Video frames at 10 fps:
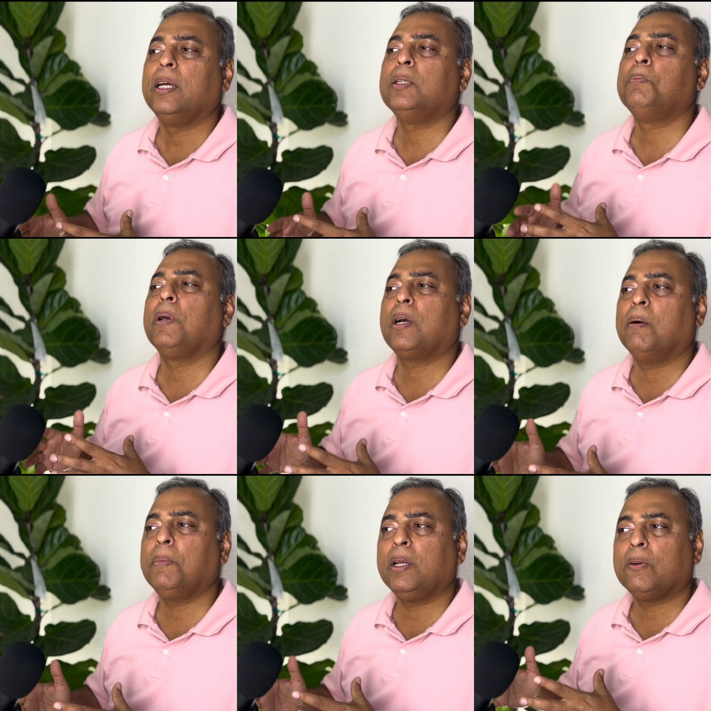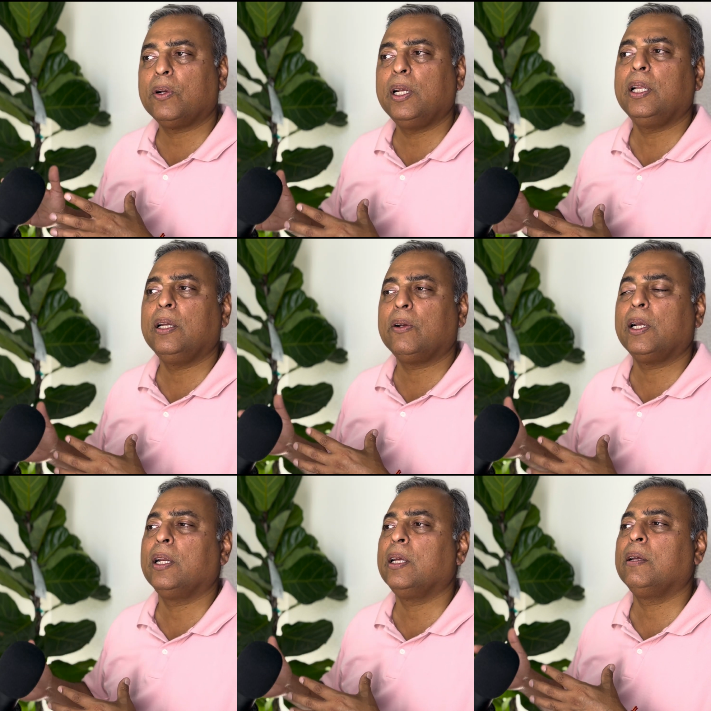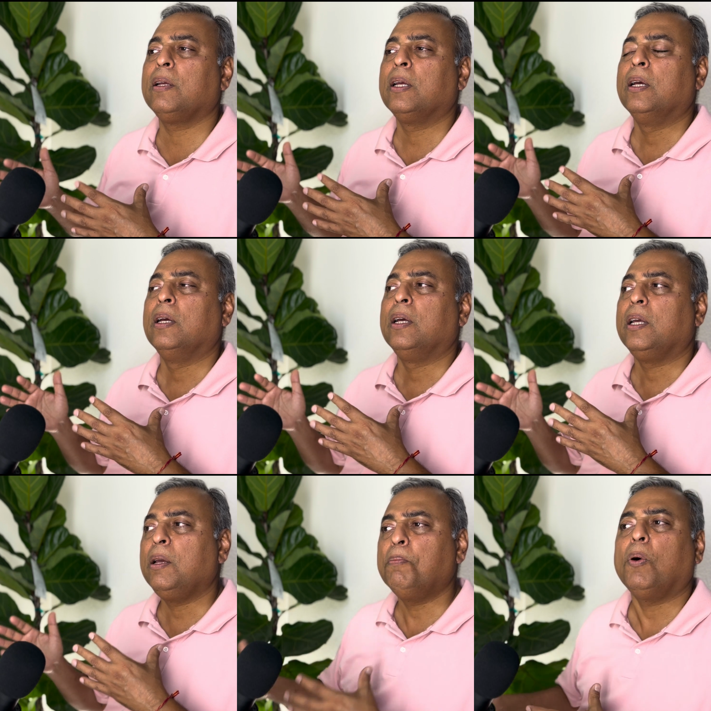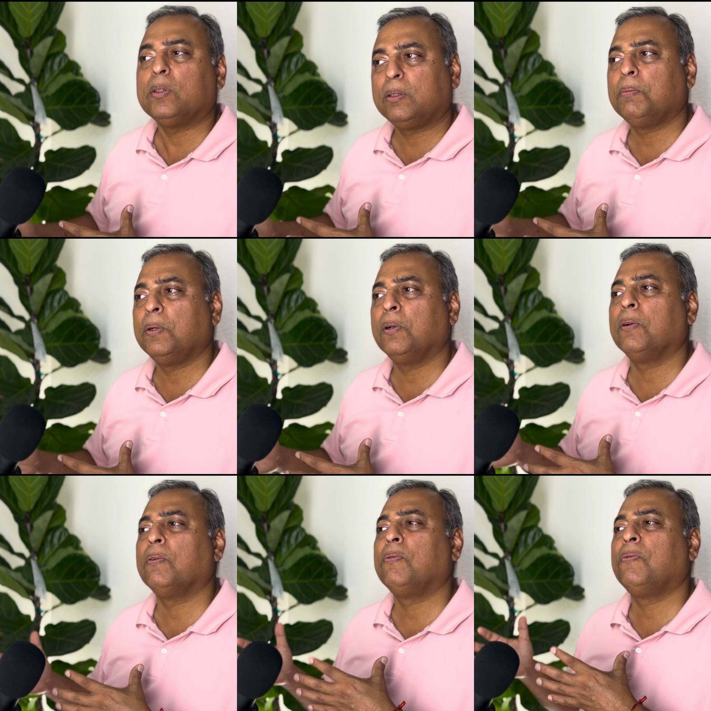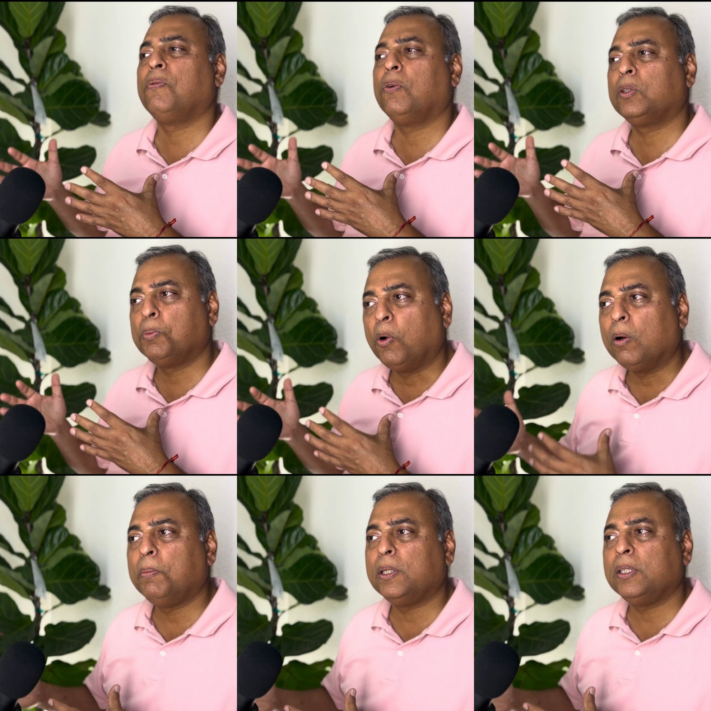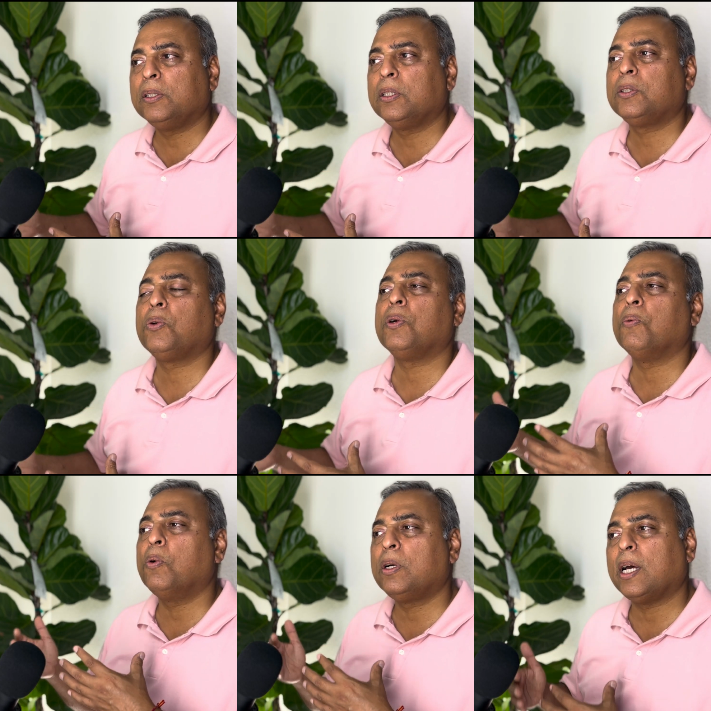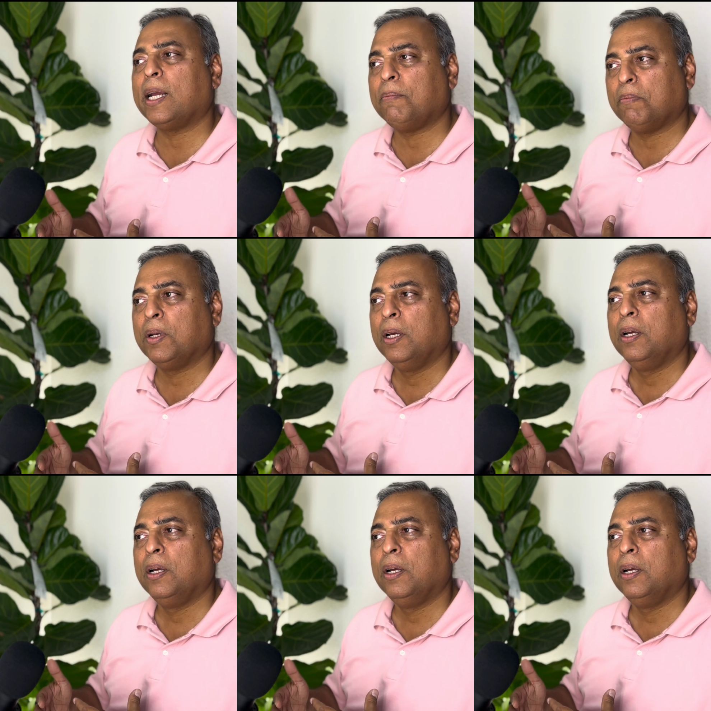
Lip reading: is becoming really, really impossible for small businesses to devote time